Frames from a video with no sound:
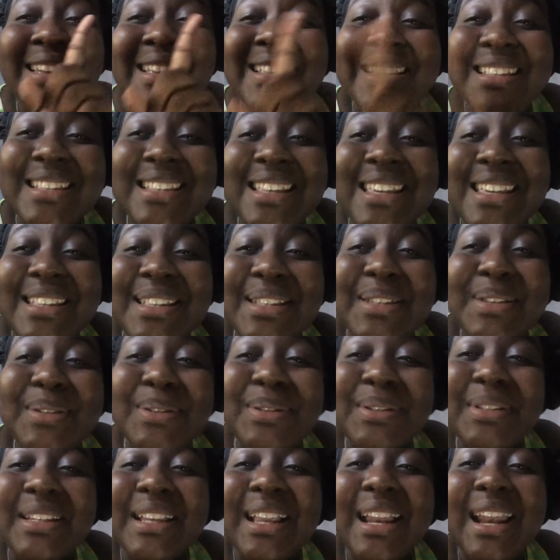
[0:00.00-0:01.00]
stay
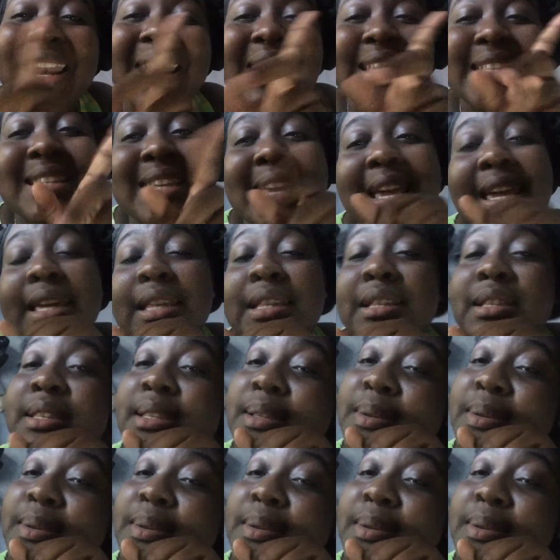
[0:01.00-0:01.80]
tuned. Let's get into